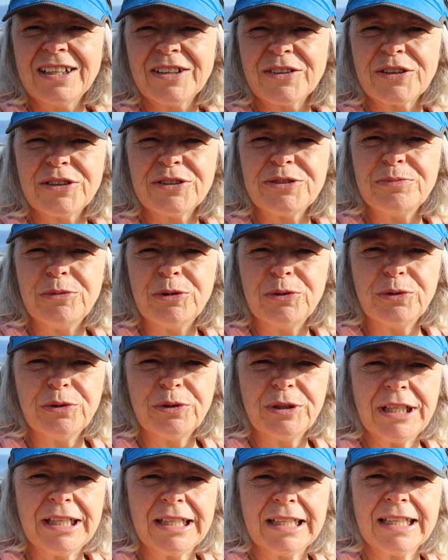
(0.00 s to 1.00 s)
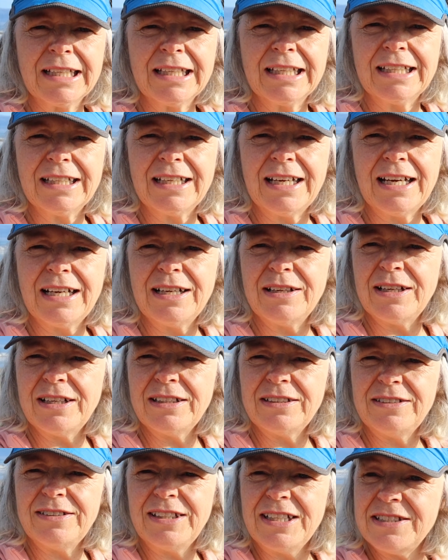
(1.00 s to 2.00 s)
Good morning,
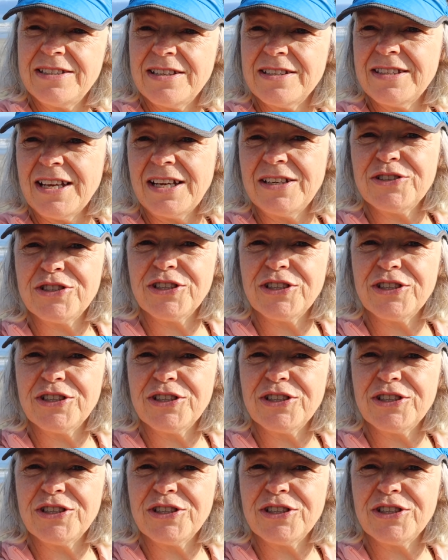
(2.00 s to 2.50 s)
at least the sun is